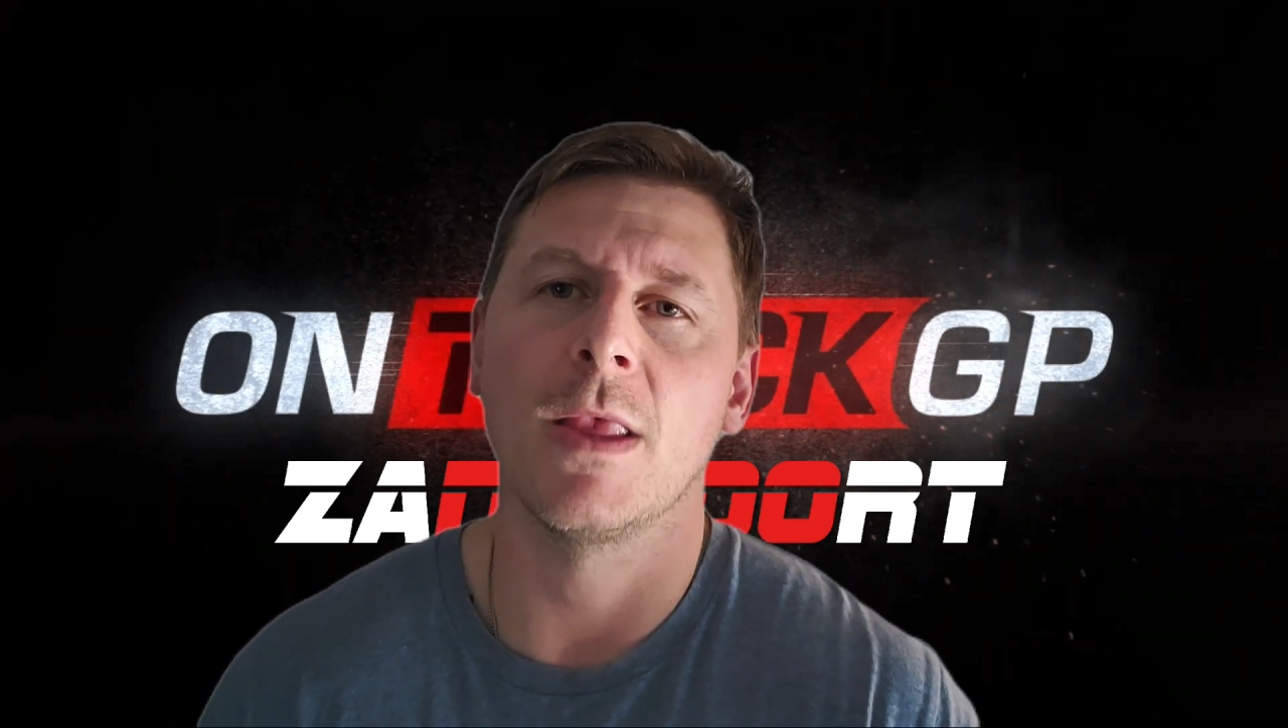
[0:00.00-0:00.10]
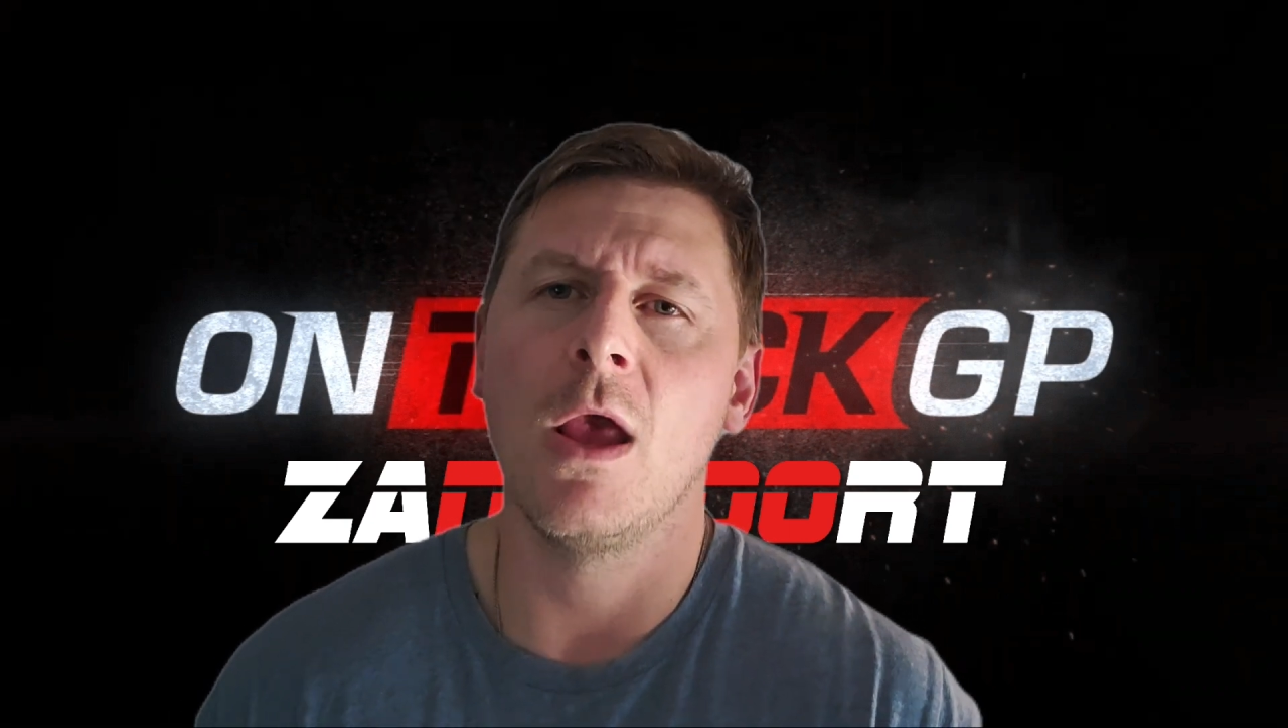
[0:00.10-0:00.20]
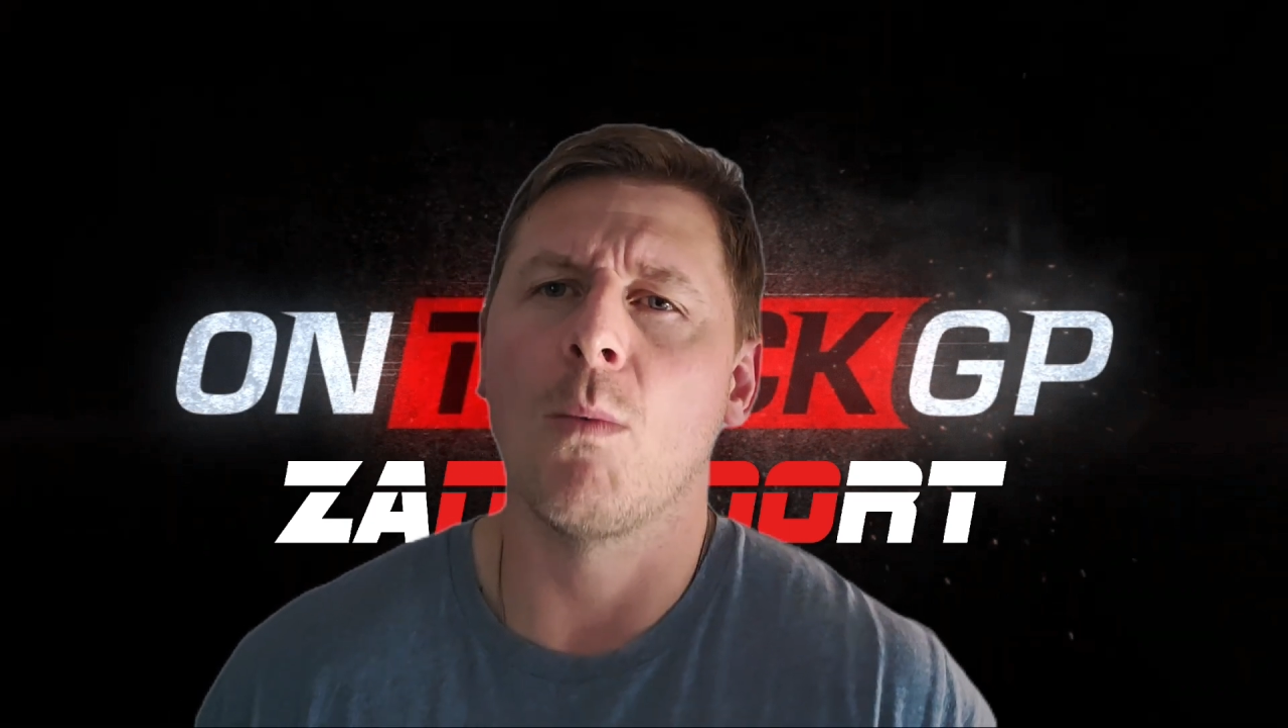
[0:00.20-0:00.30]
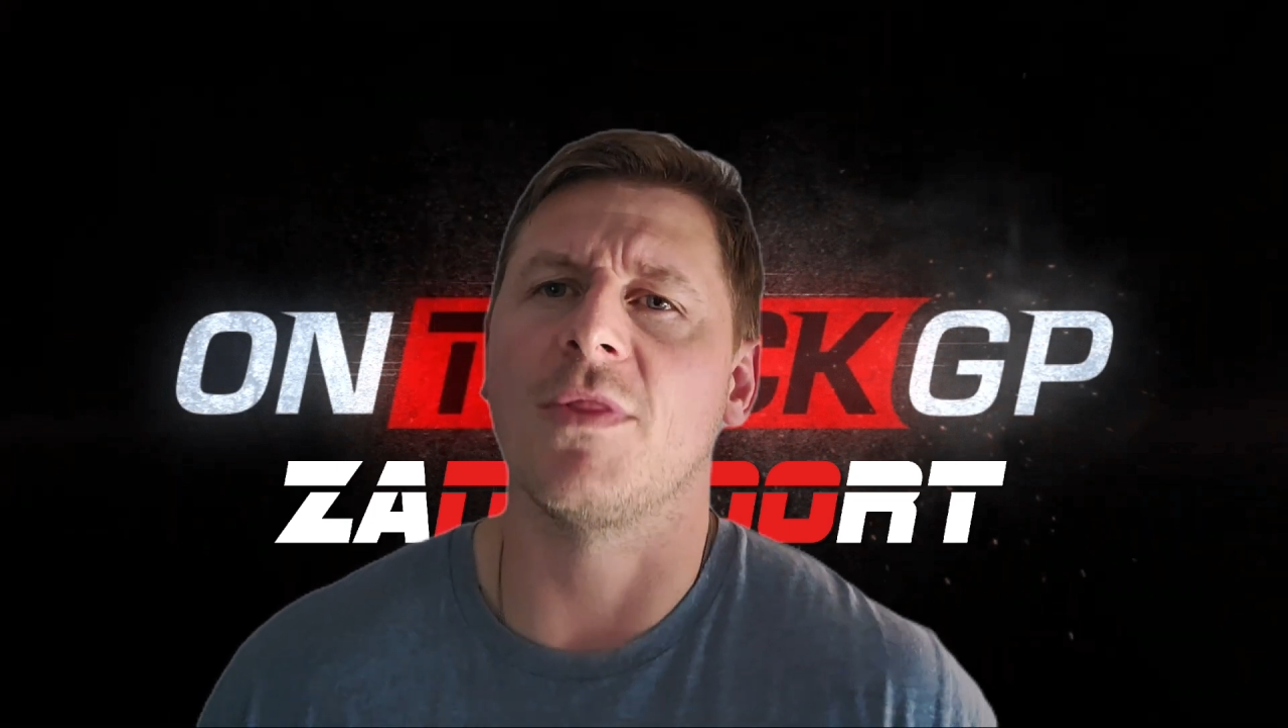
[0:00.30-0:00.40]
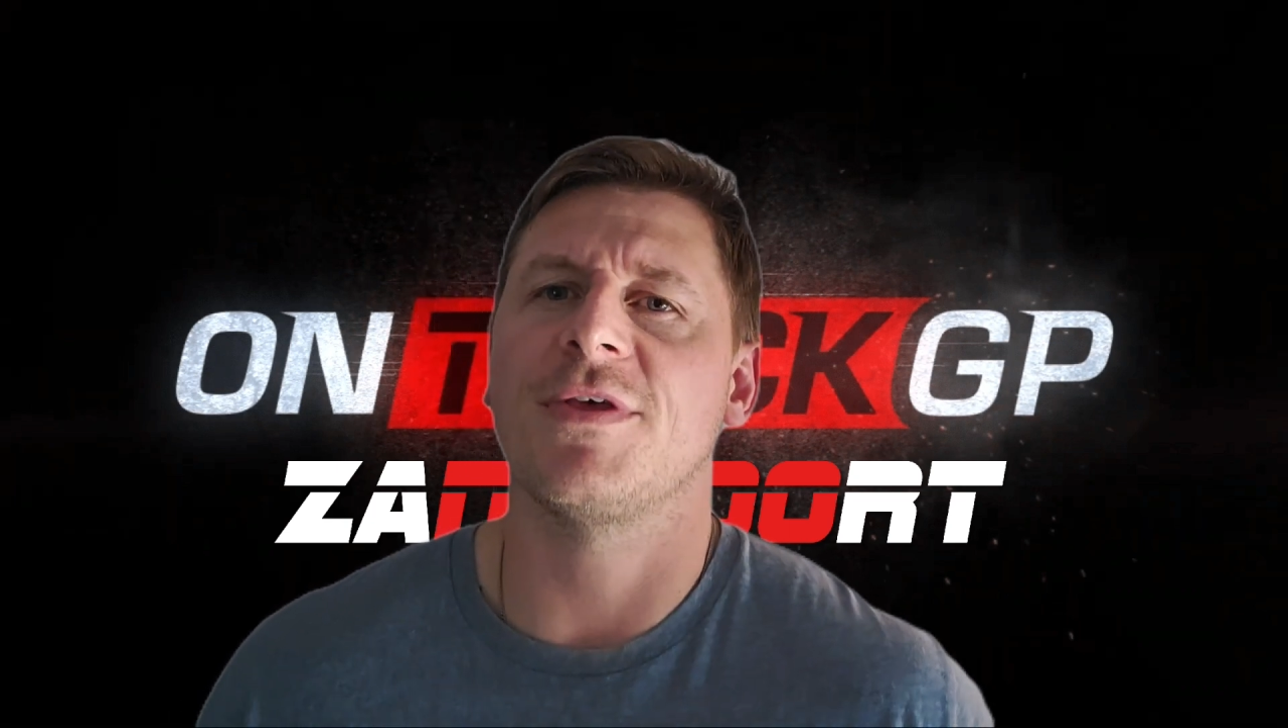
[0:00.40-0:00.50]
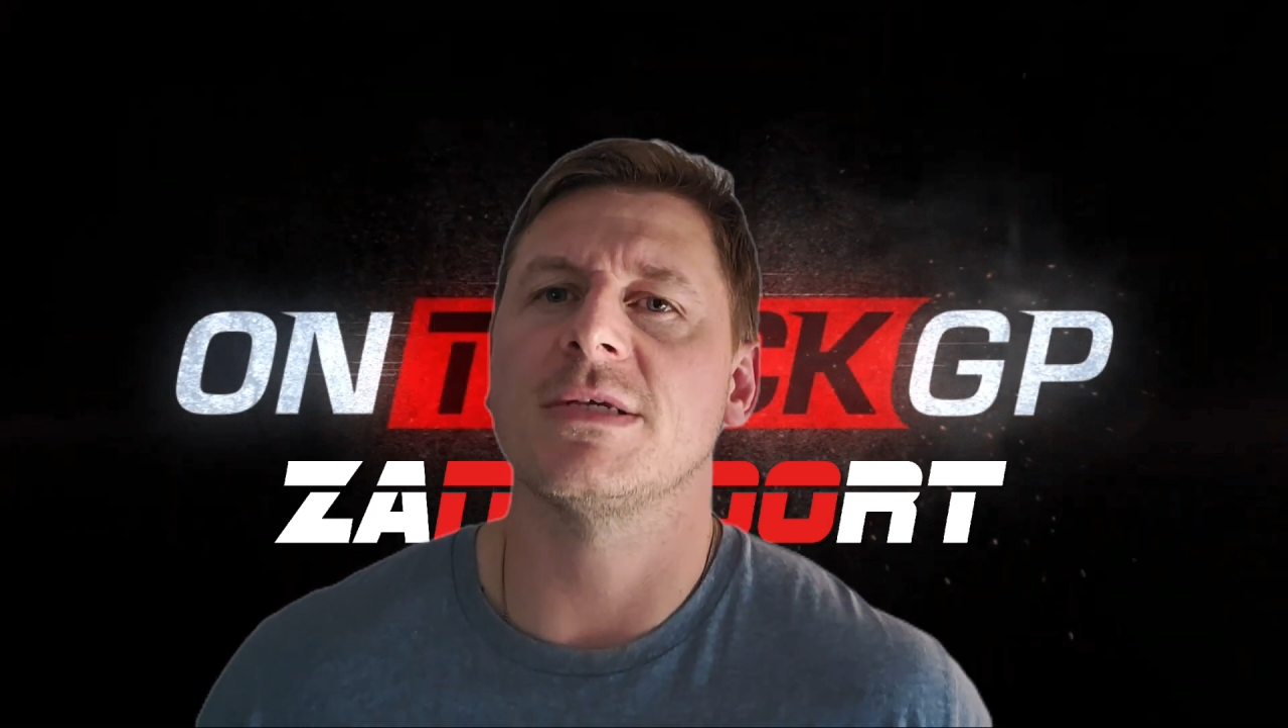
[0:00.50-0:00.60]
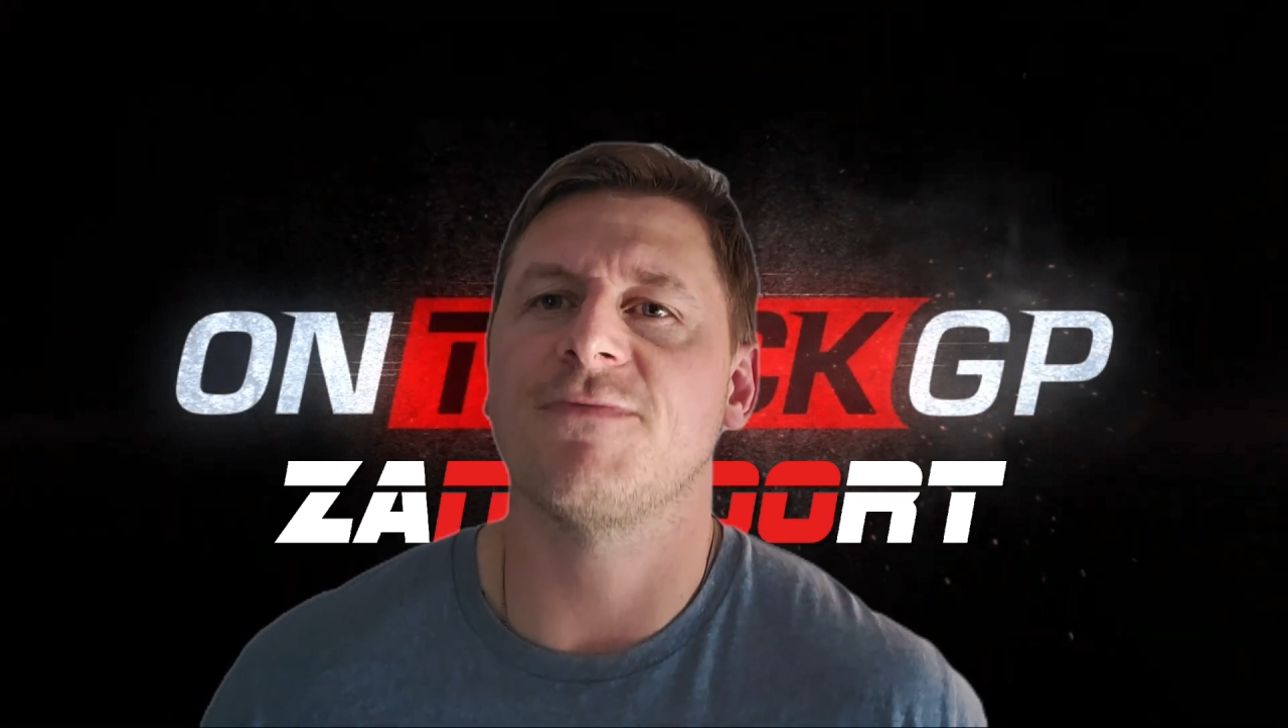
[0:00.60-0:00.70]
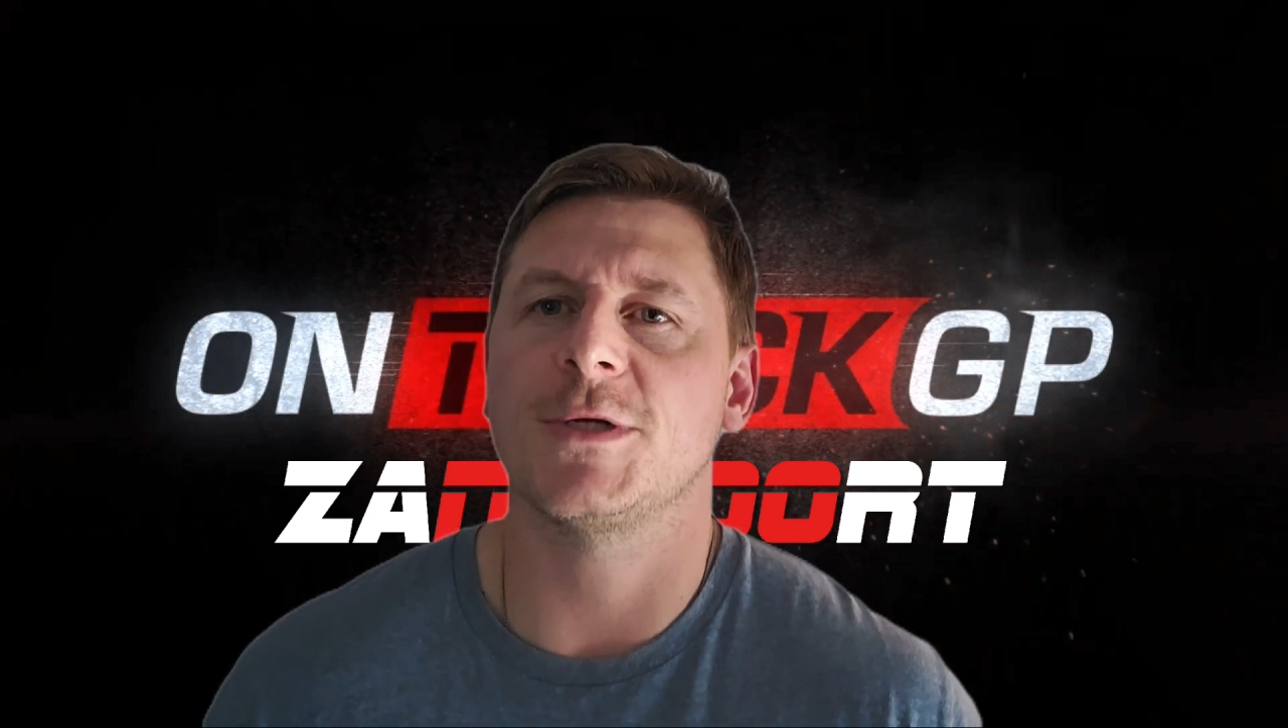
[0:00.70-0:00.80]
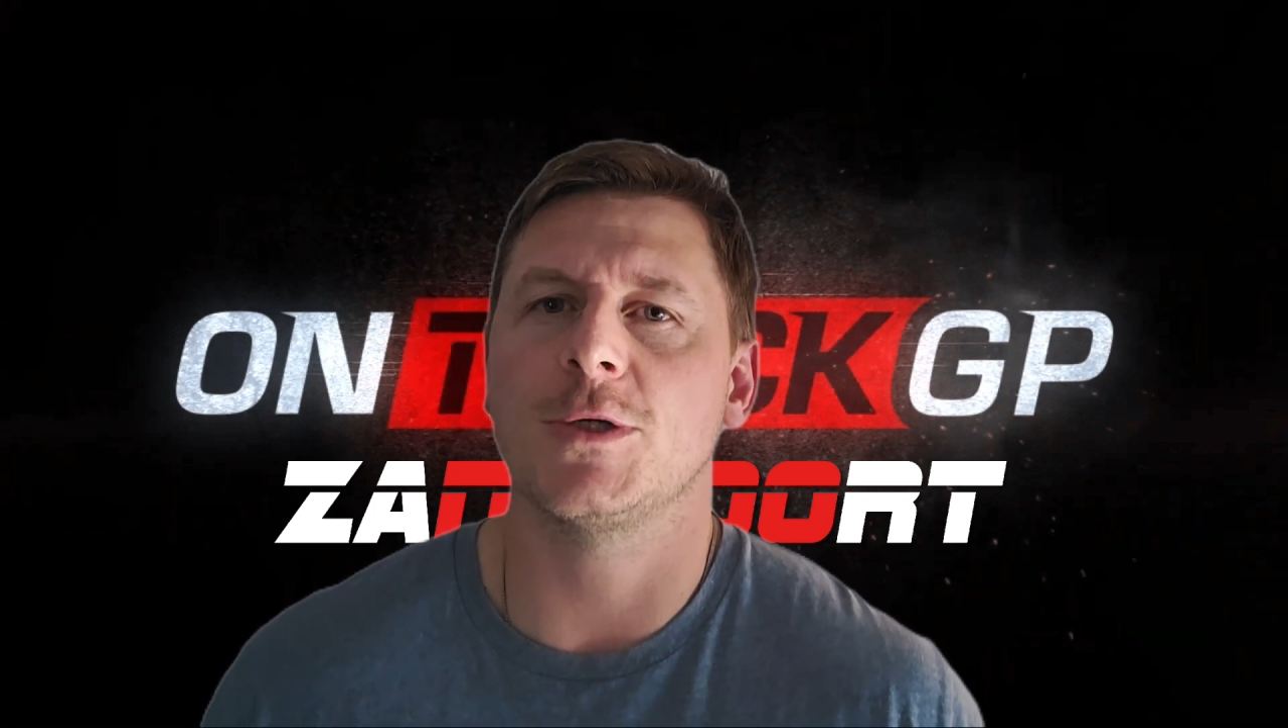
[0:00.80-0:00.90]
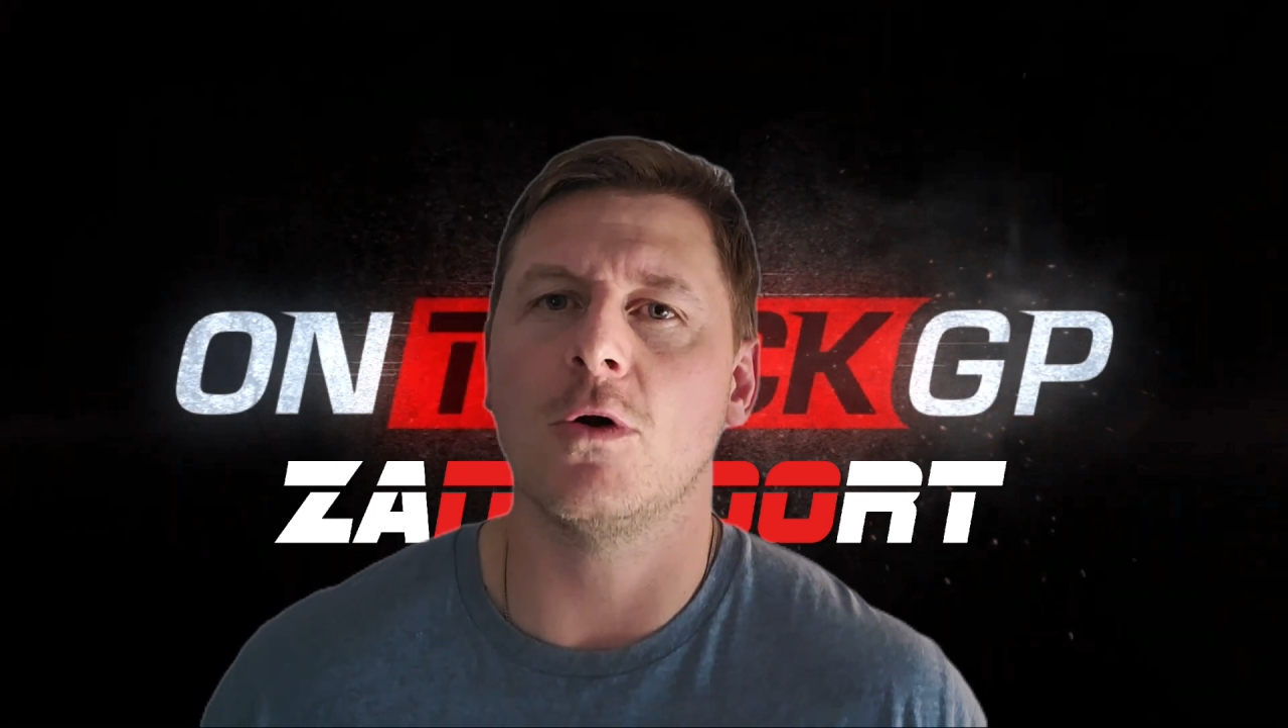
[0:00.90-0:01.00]
One thing's
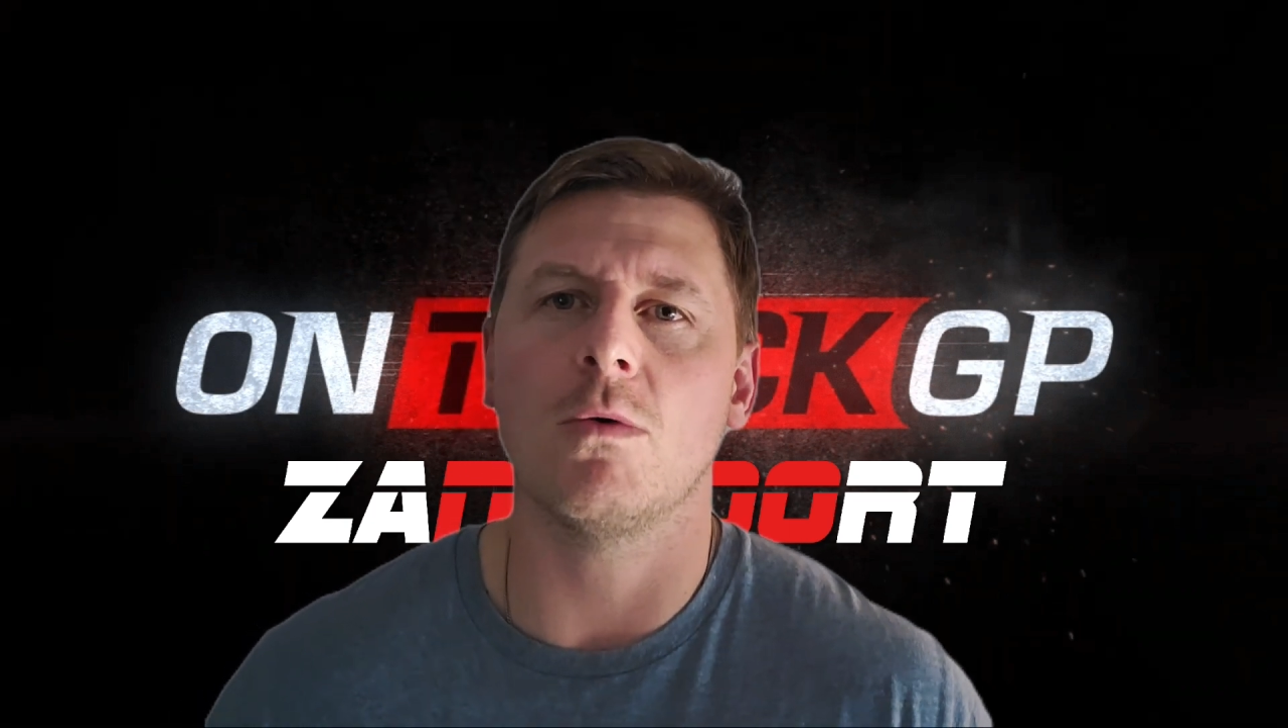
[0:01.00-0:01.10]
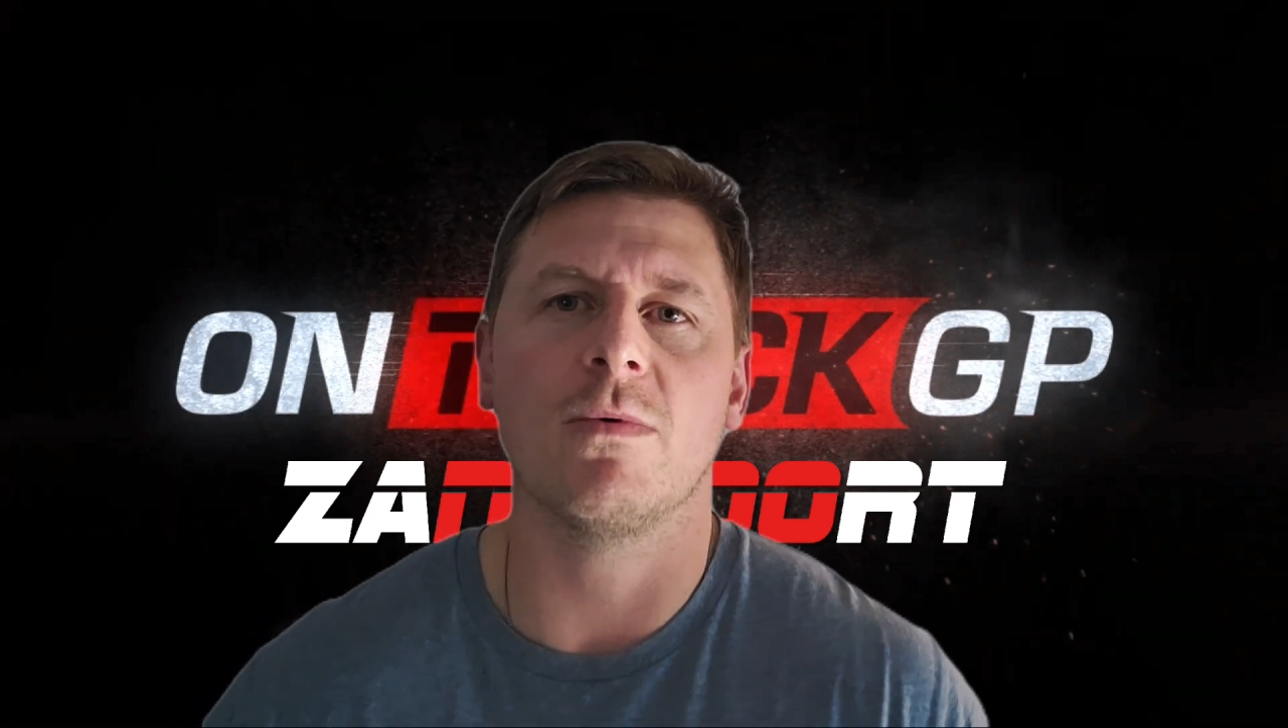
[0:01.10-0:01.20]
for sure,